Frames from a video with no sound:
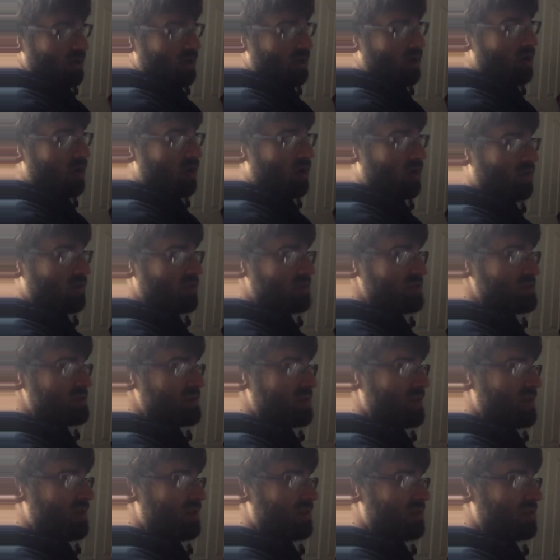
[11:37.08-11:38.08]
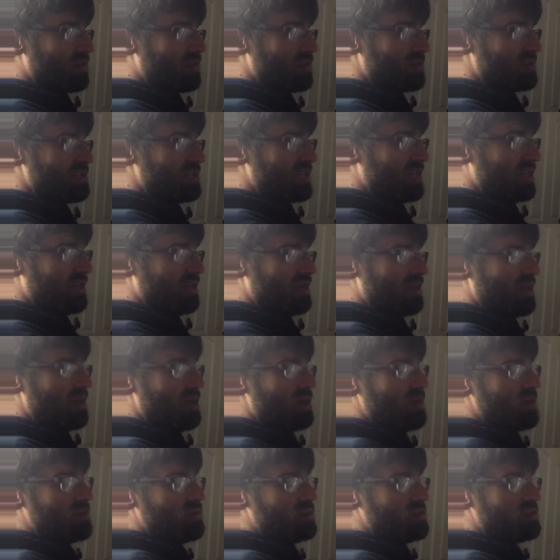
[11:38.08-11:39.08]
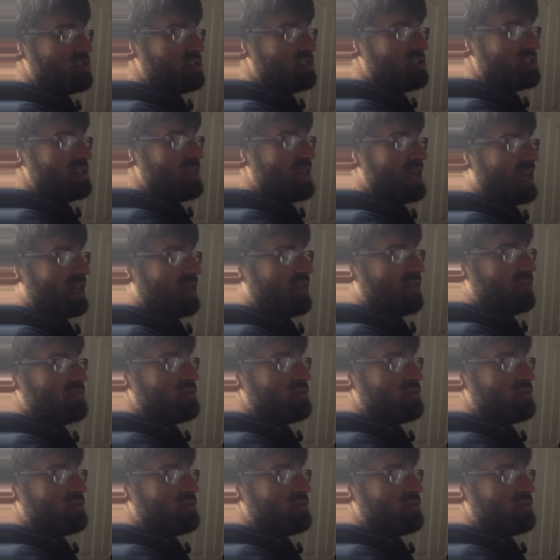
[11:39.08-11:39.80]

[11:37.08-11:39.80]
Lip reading: over square root of 13, which is negative